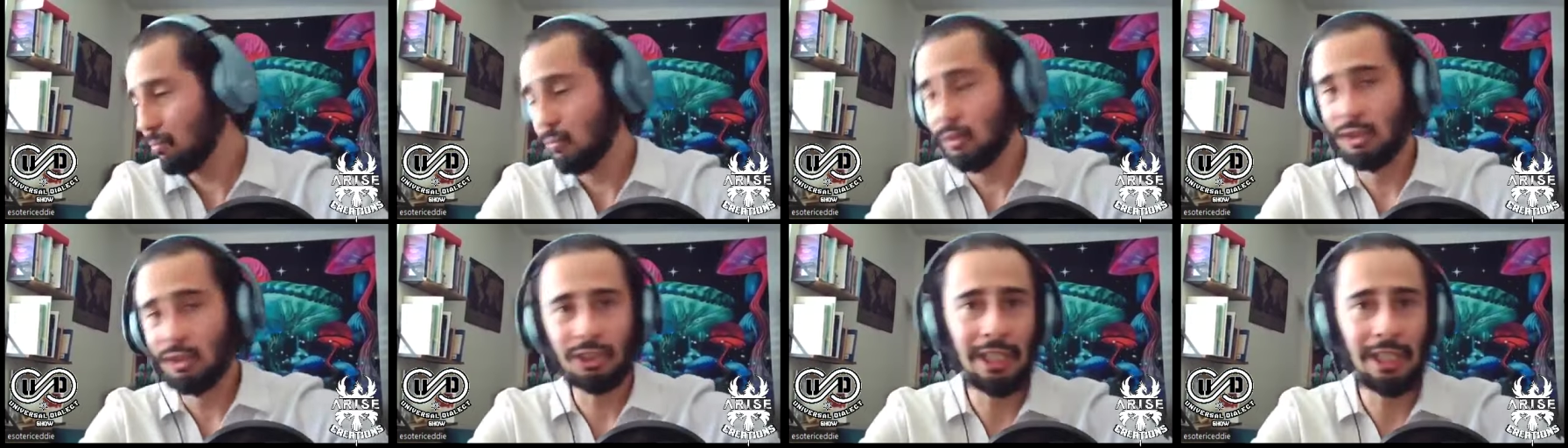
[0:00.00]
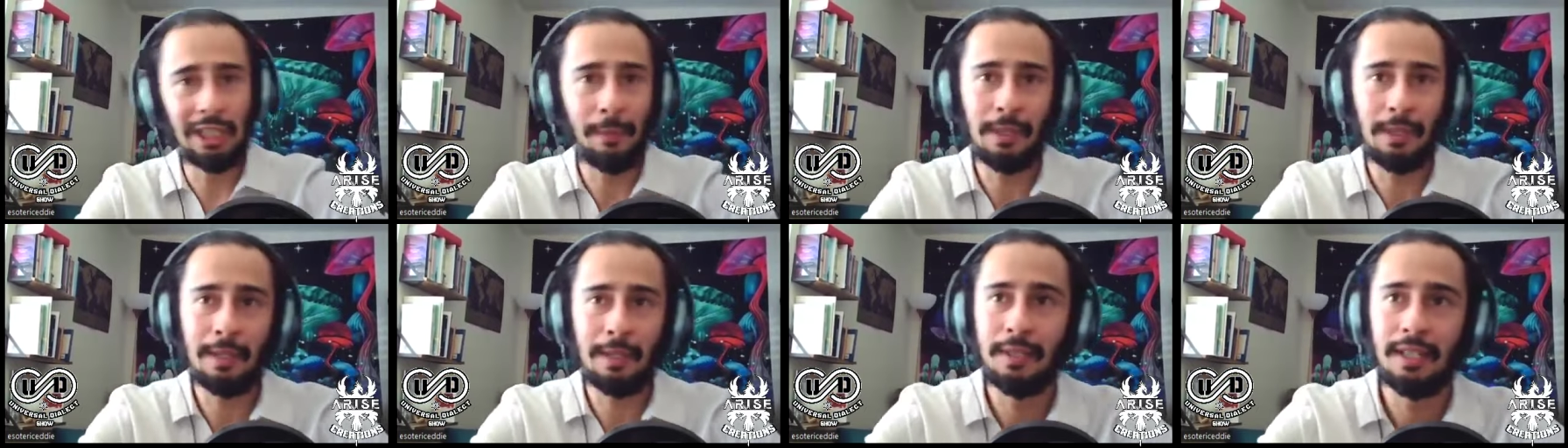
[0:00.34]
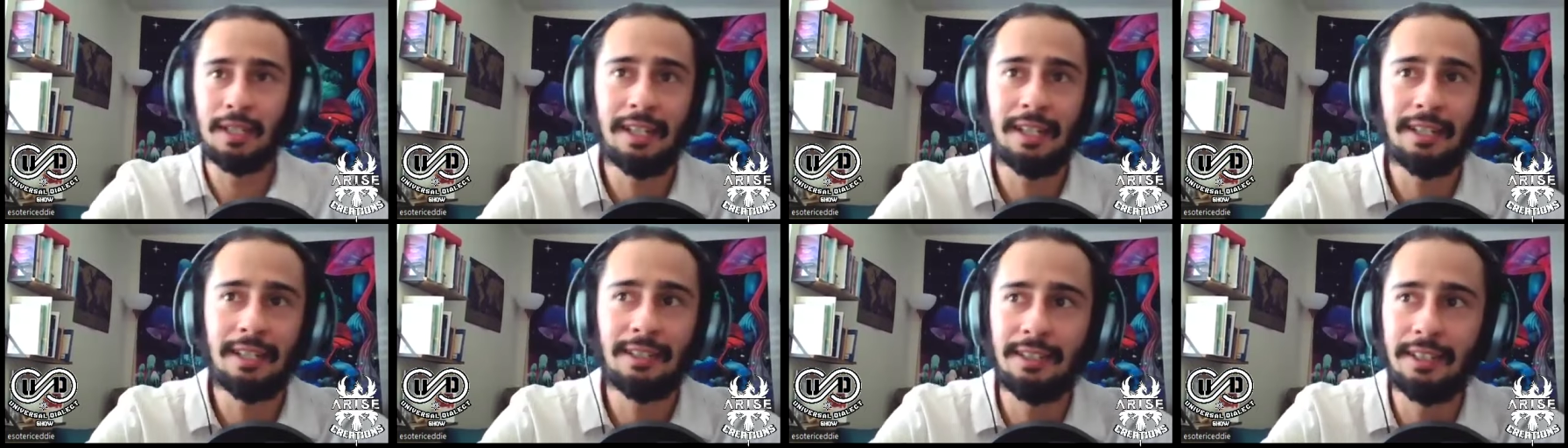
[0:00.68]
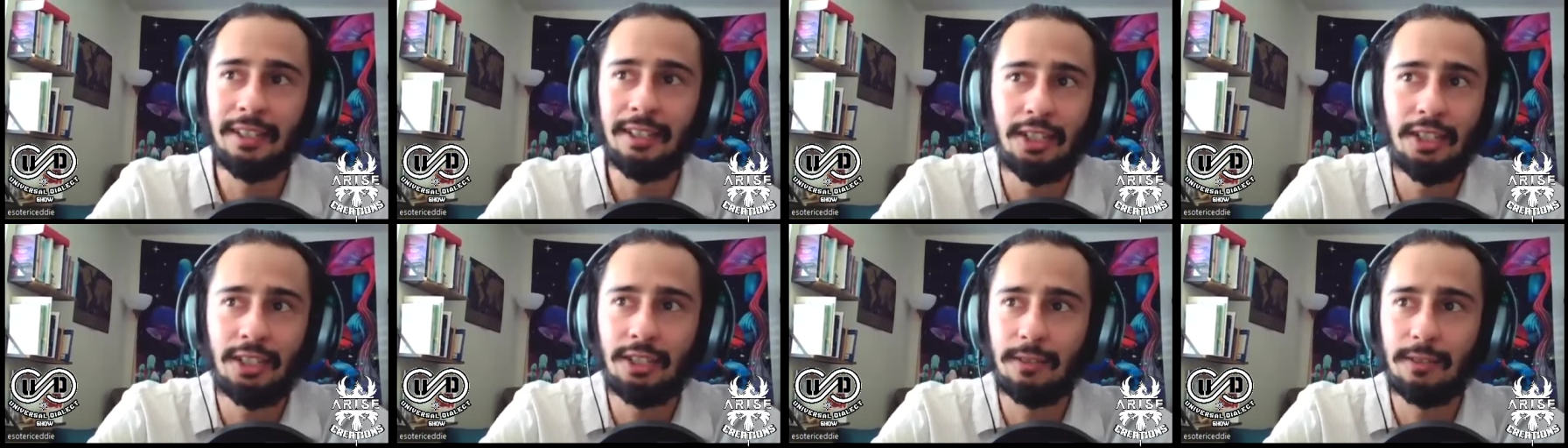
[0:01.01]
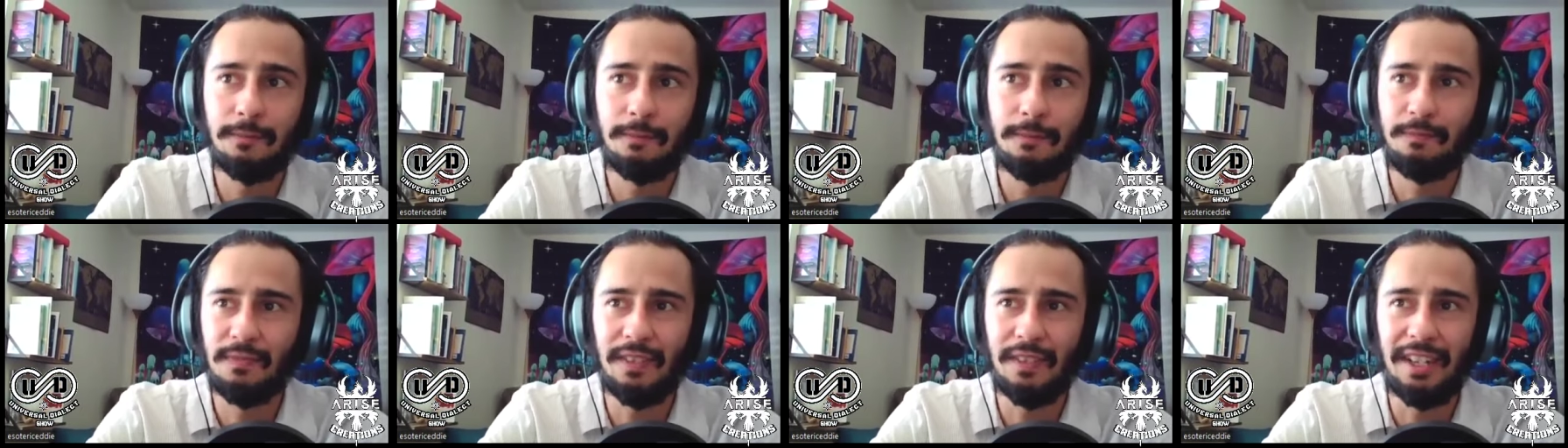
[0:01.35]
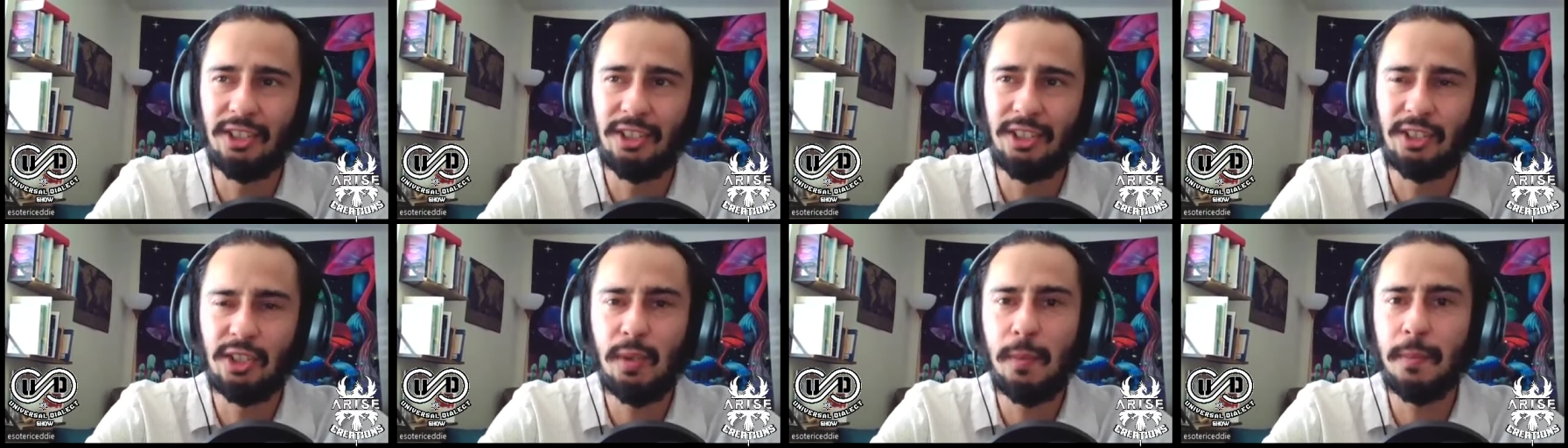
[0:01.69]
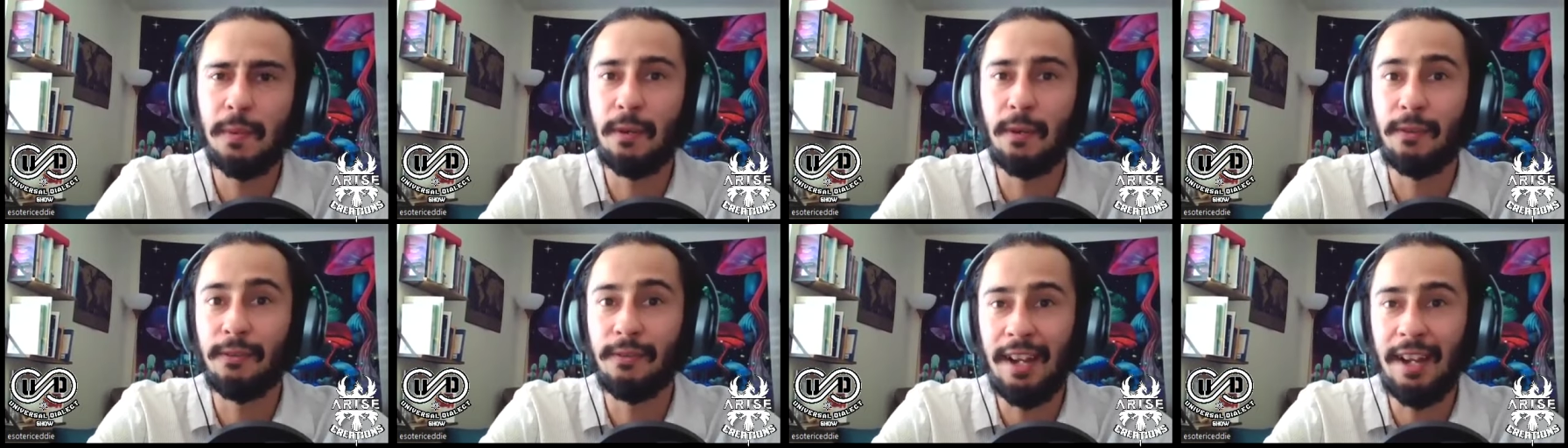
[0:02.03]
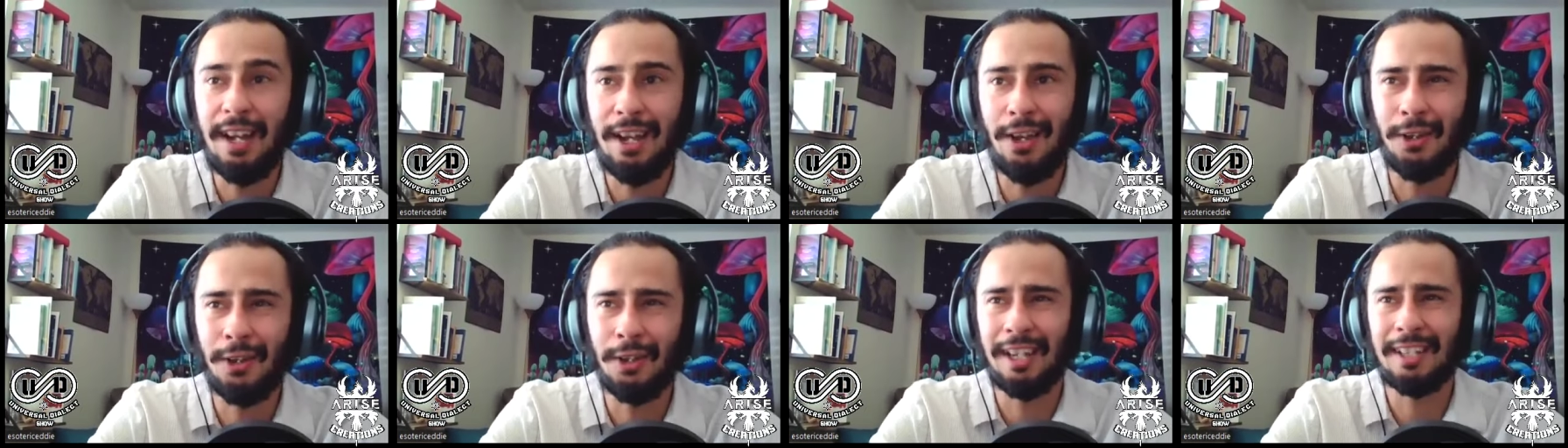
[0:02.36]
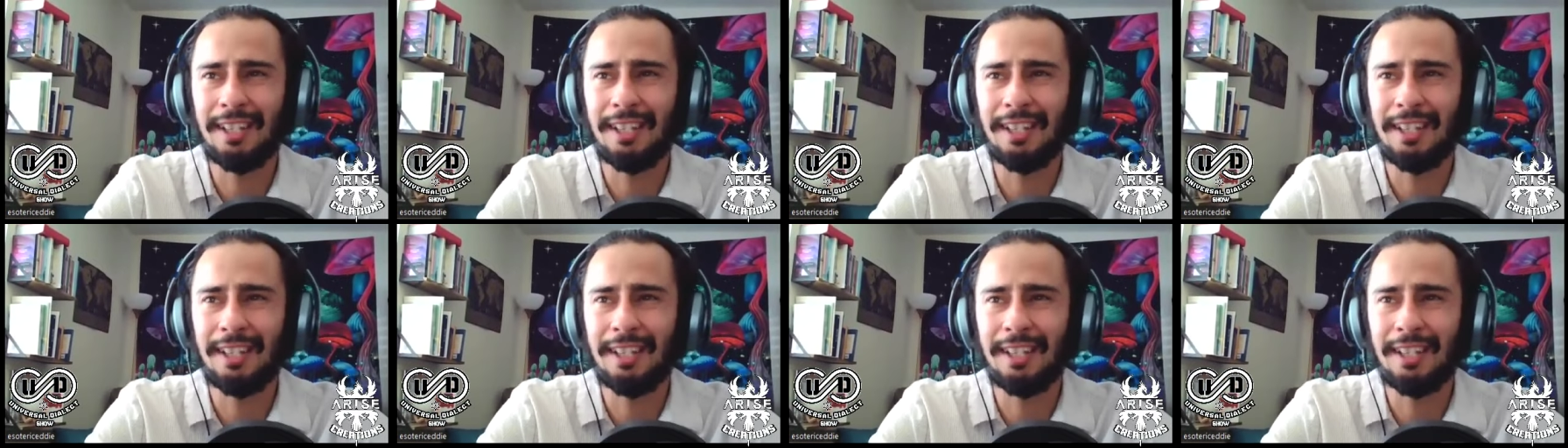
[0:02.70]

simply because it's just it's too profound.